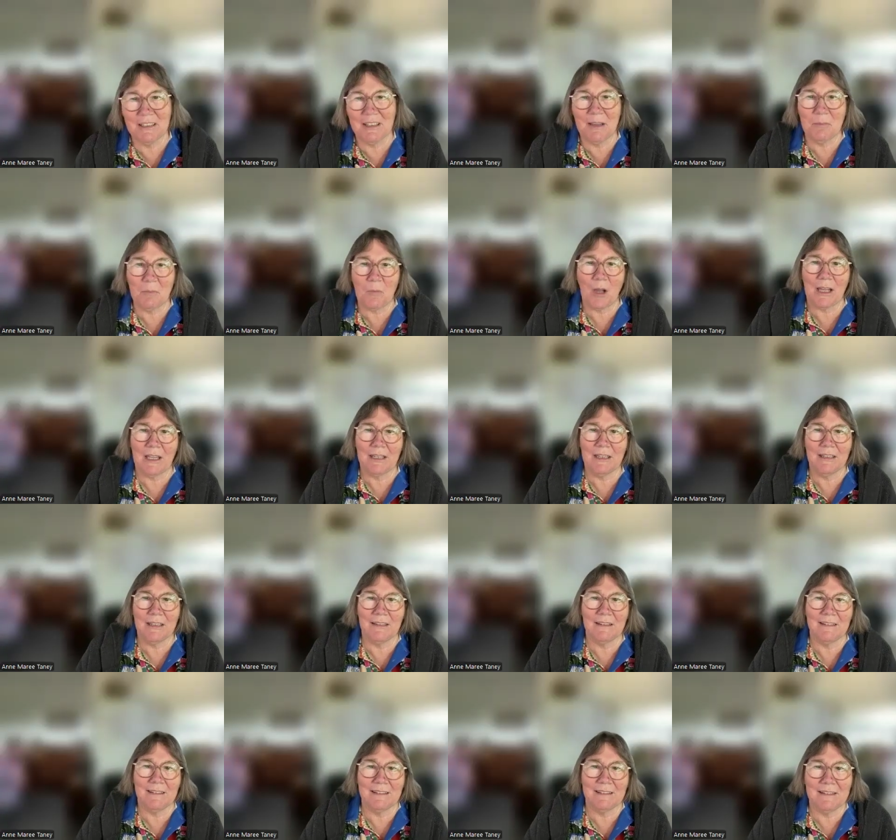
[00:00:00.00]
and one
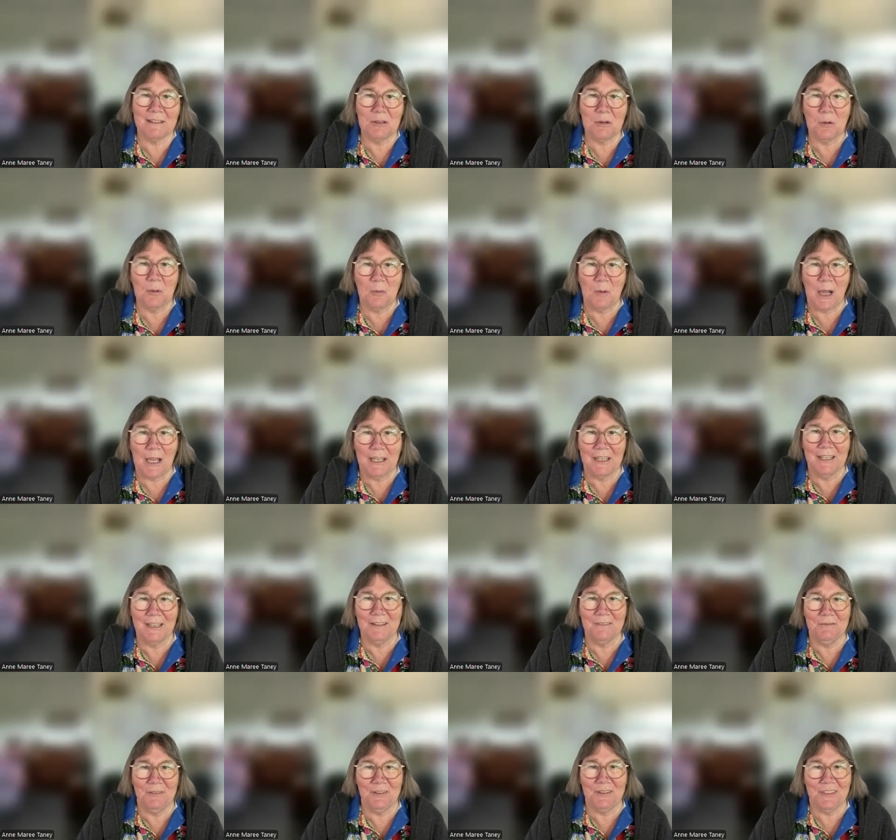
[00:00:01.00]
still
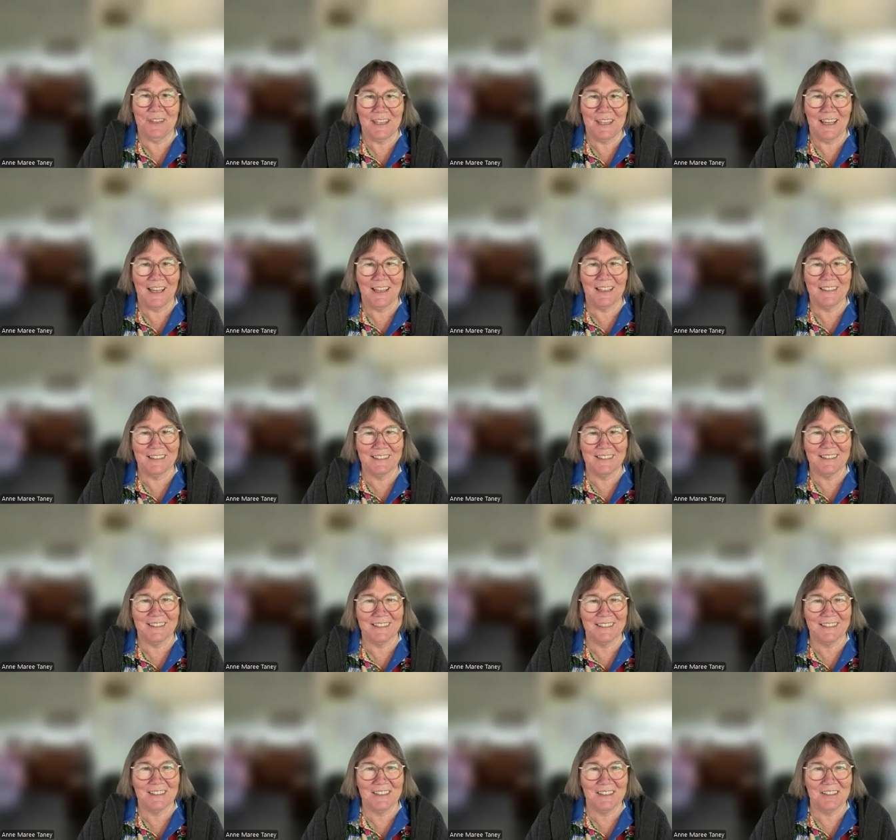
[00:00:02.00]
waiting for the
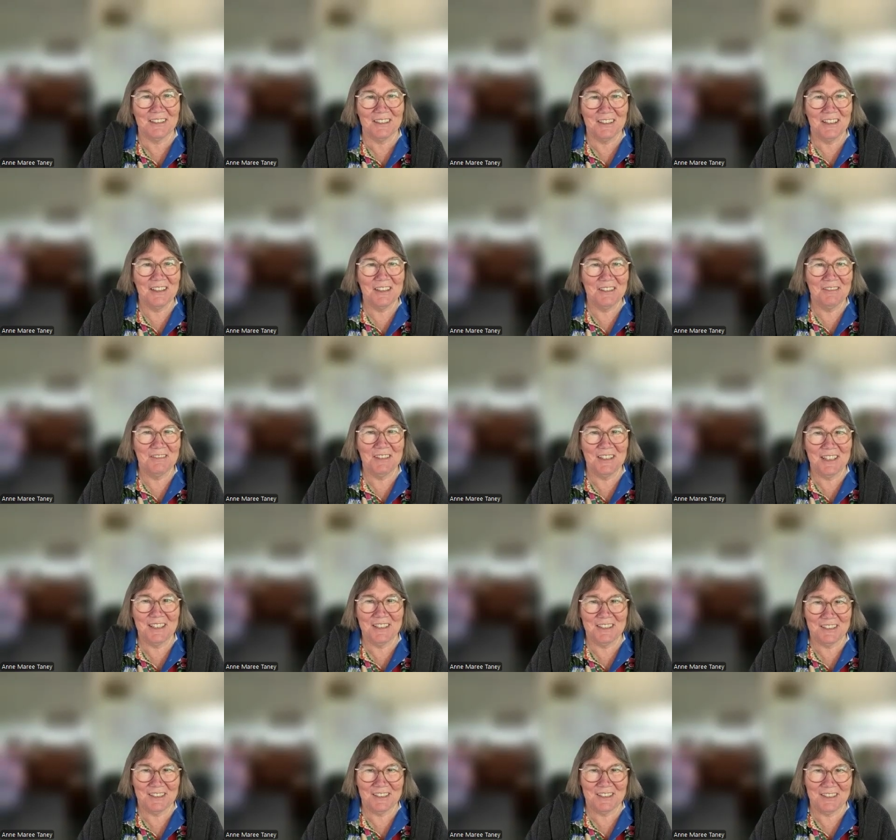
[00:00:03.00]
artist to
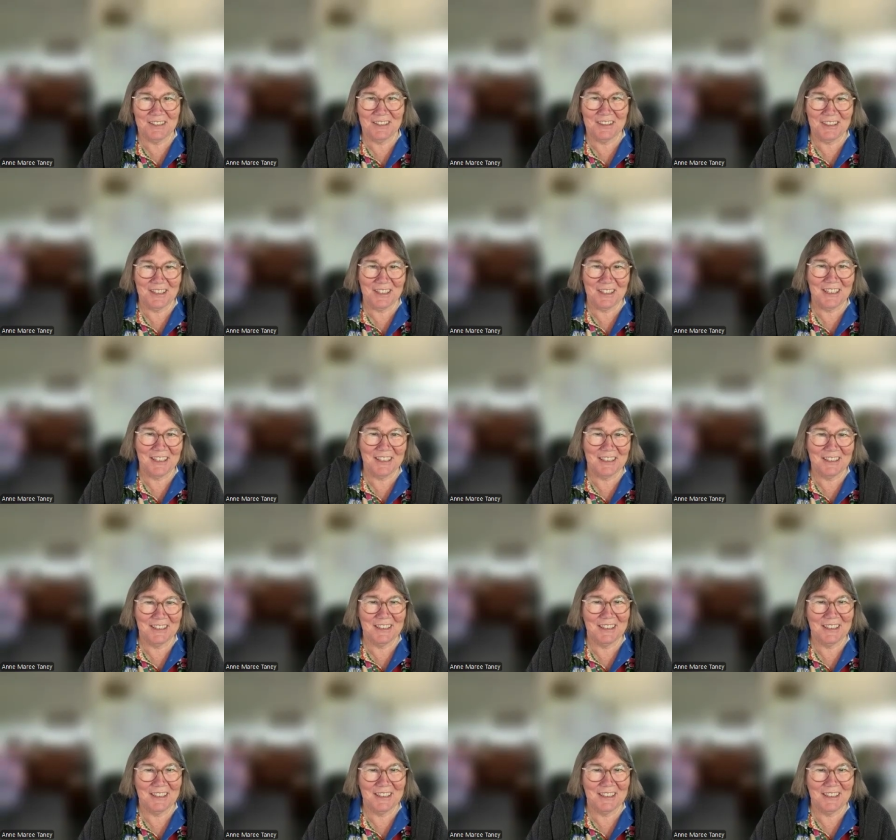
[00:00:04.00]
finish her thing. Yeah.